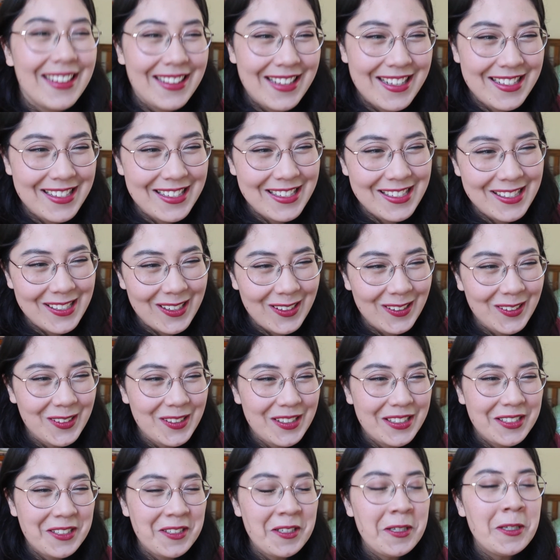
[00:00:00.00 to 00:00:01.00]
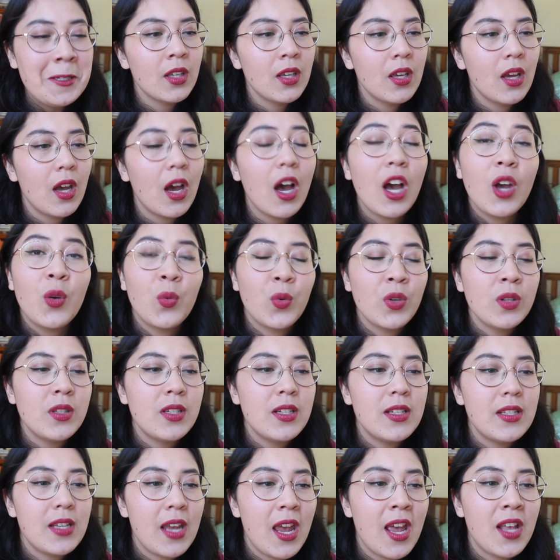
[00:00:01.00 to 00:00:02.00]
This is so good. "I want
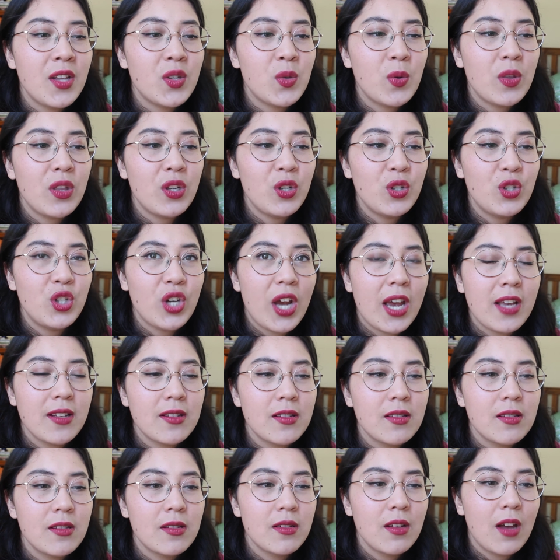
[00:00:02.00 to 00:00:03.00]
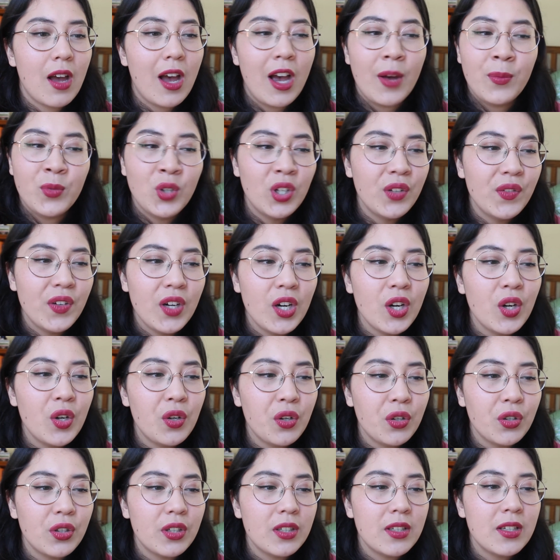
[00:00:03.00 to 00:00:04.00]
to dance with you, Jess. I'm not very
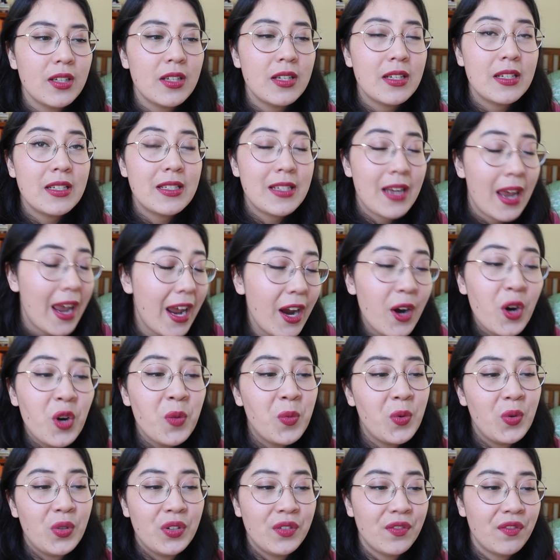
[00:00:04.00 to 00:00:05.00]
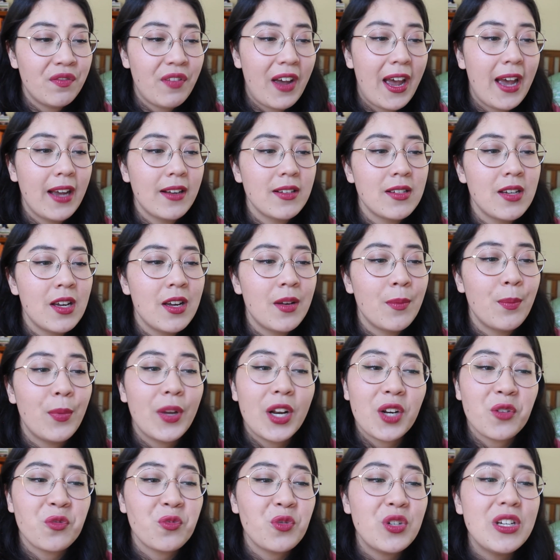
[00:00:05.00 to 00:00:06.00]
good, terrible in fact,
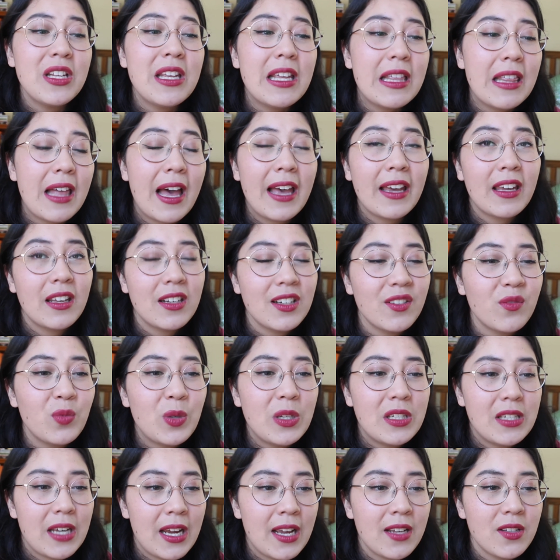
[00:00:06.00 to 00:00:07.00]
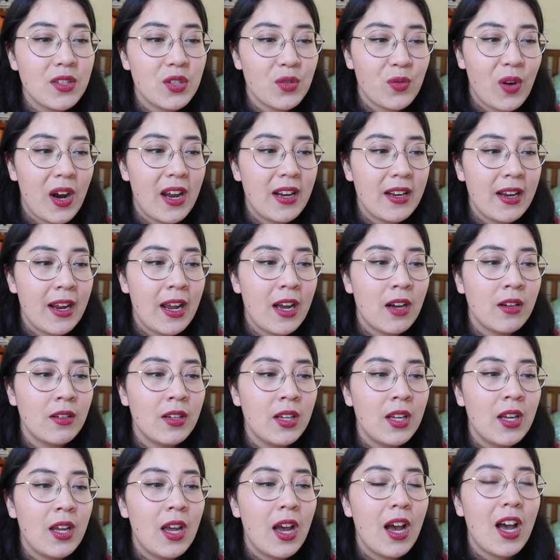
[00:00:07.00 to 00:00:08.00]
but I'd really like it if we danced right now.
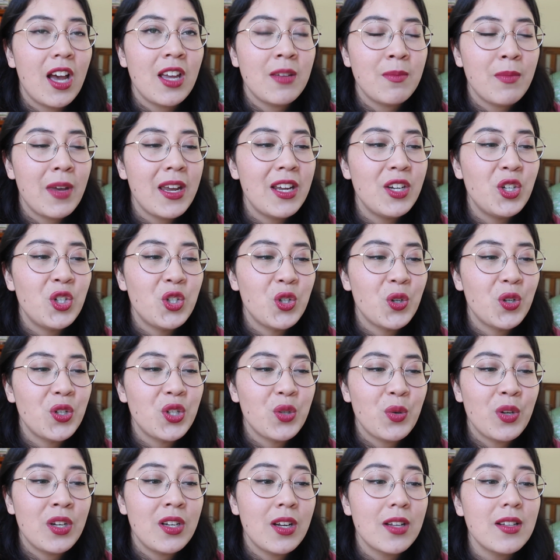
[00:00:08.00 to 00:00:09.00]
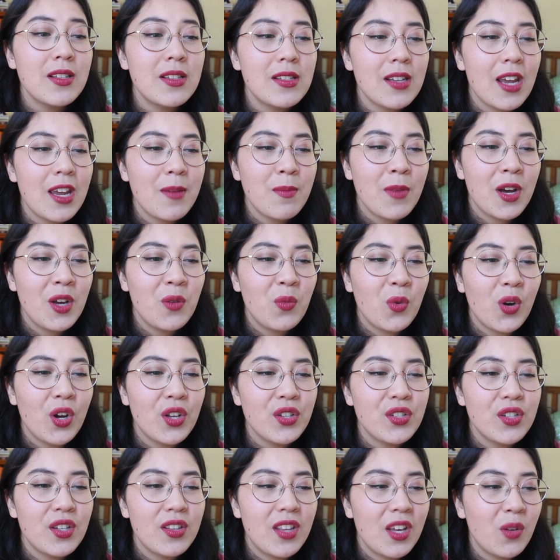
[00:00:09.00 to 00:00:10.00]
I made sure to enunciate my
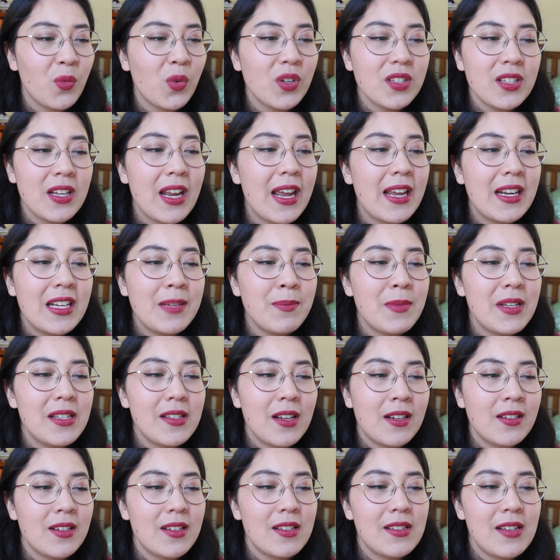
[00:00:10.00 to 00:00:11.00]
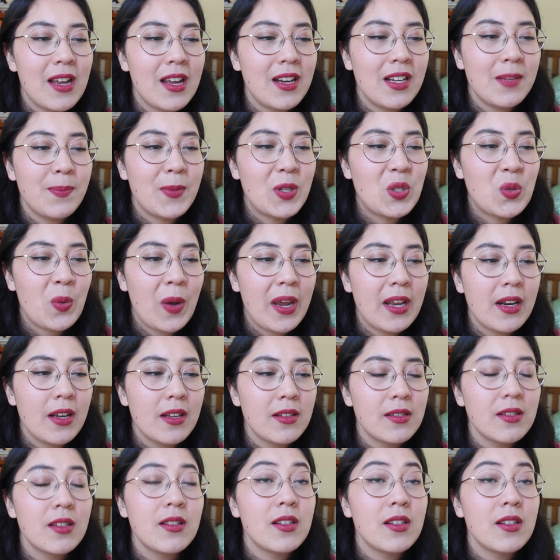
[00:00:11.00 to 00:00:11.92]
words so there wasn't any misunderstanding between us."